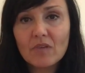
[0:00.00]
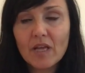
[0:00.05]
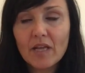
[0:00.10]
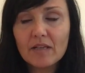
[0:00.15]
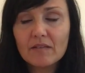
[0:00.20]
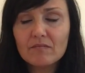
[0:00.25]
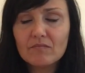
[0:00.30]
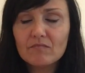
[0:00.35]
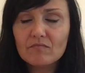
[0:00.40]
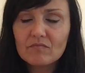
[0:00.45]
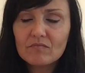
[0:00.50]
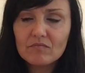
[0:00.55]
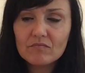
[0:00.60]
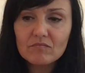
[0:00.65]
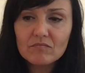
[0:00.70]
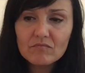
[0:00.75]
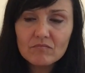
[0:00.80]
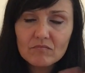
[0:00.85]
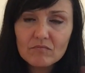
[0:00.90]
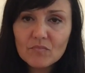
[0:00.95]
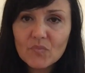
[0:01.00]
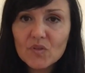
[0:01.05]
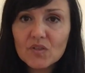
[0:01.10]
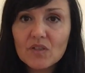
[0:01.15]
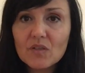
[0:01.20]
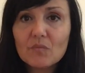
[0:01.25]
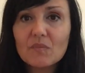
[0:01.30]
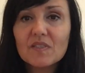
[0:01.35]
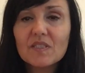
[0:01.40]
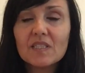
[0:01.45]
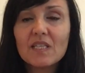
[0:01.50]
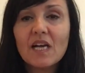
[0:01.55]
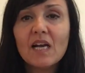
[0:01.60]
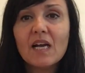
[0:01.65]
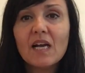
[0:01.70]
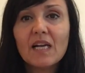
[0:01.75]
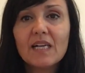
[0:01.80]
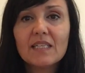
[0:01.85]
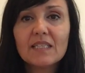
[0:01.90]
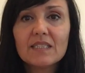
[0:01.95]
and put them
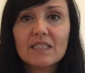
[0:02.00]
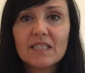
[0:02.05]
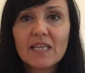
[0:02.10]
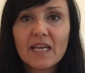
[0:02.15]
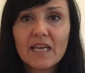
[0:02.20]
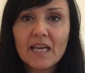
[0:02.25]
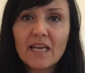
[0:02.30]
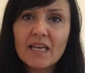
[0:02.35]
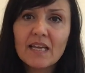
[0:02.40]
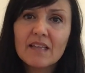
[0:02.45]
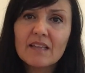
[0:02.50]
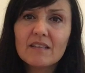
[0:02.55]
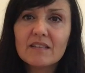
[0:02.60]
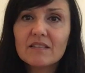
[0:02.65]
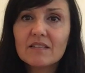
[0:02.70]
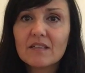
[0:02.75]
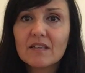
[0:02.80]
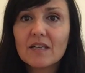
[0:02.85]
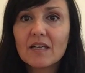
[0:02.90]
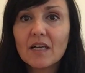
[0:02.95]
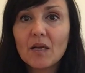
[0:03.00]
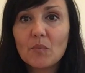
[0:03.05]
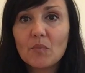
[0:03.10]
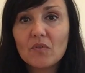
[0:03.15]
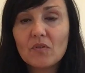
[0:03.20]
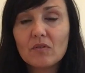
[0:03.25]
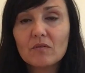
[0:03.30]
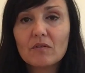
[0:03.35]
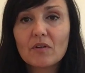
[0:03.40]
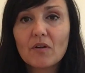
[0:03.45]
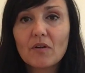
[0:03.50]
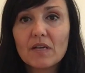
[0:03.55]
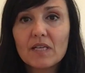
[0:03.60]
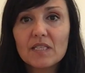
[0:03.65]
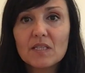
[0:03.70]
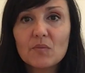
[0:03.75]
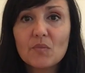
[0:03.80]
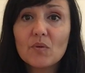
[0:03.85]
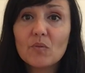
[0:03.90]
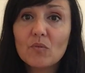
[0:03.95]
aside and say, hey, a couple of
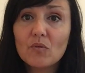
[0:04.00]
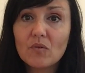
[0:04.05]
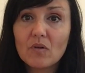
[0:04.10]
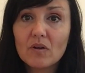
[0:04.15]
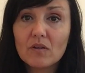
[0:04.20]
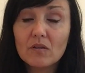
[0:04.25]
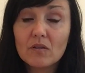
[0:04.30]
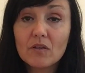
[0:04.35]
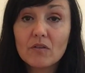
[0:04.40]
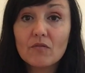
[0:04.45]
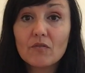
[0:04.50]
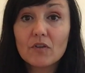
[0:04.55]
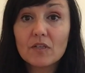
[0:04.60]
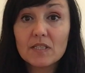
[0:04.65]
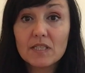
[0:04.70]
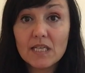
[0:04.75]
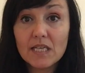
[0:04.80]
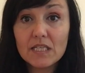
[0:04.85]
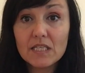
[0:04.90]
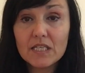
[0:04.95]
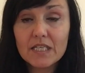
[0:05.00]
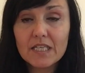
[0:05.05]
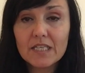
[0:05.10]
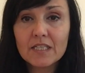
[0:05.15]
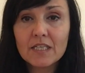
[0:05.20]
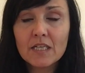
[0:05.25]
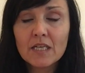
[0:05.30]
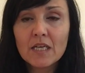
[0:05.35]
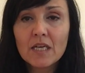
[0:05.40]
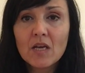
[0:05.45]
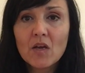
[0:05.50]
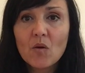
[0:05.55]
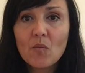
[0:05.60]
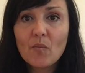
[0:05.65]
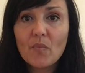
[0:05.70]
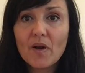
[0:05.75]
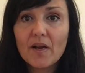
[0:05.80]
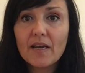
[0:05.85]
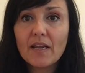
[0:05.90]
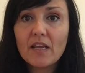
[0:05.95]
crazy people are looking for attention.
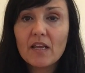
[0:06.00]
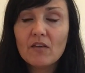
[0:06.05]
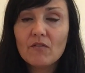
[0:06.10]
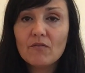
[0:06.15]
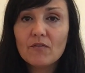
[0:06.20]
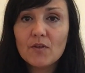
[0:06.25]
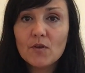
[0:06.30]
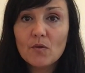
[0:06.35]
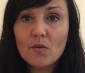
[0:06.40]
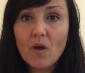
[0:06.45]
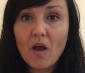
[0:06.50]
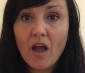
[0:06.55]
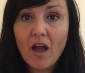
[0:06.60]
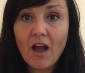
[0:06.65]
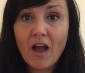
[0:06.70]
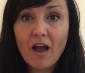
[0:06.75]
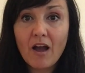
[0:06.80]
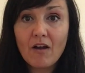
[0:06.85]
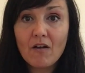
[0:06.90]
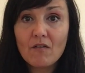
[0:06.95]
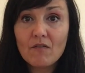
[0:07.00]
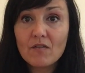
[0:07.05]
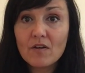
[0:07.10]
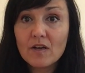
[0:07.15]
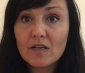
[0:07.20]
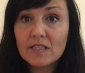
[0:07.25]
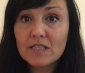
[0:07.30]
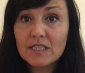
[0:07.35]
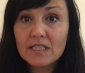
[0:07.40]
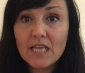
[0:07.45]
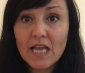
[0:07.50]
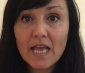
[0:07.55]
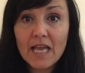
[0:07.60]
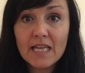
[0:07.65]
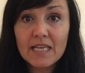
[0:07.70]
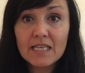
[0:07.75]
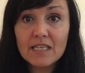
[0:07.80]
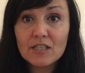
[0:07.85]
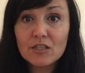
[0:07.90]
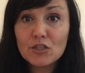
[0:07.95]
But if you have
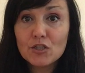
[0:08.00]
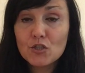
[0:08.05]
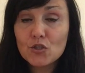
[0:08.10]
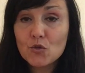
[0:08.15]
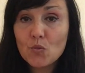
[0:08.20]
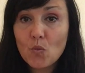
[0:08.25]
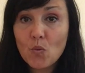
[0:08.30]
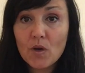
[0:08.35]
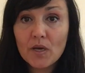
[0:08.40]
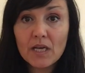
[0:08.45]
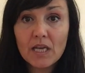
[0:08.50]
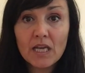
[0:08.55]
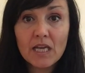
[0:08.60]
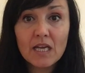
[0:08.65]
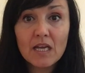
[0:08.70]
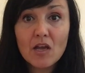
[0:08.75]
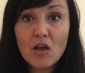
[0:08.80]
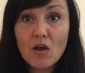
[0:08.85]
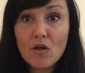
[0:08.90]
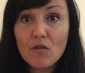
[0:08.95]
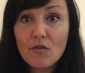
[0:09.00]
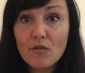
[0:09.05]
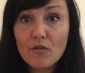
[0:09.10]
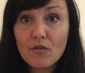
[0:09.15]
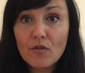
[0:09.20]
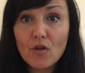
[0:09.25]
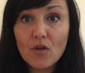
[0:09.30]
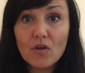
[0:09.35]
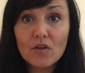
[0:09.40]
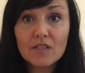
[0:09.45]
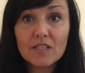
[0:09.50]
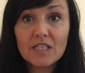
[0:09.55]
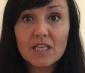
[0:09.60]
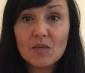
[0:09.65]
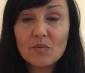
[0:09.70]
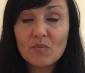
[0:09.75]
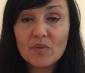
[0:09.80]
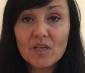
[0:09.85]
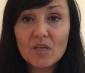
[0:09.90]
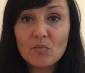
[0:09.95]
10, 20,
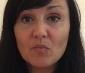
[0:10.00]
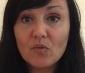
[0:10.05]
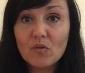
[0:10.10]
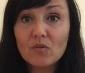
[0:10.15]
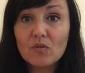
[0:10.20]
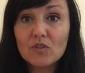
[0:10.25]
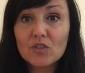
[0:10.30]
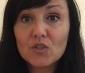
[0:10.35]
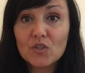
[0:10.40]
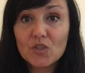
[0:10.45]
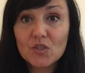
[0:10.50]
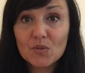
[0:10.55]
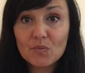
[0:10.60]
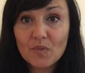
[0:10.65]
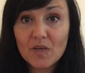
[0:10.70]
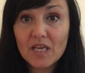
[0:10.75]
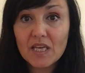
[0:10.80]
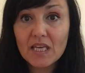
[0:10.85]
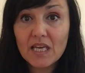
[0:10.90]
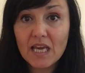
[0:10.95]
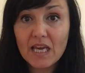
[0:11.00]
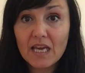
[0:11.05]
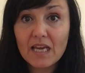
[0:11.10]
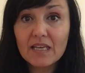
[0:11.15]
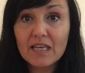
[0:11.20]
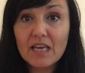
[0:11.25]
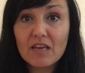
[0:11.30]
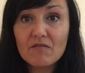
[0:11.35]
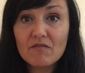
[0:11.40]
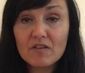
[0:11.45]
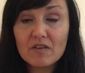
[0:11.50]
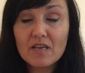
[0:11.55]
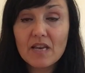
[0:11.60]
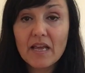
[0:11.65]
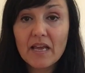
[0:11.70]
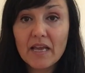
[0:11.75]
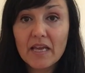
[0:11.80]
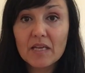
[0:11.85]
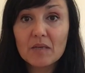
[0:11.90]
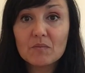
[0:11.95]
30 people speaking and giving
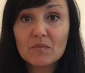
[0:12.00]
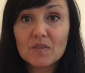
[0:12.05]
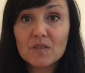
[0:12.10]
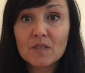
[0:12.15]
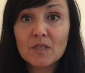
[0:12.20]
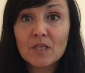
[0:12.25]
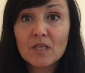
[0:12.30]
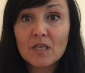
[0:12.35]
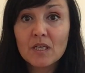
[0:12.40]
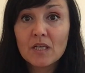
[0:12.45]
names,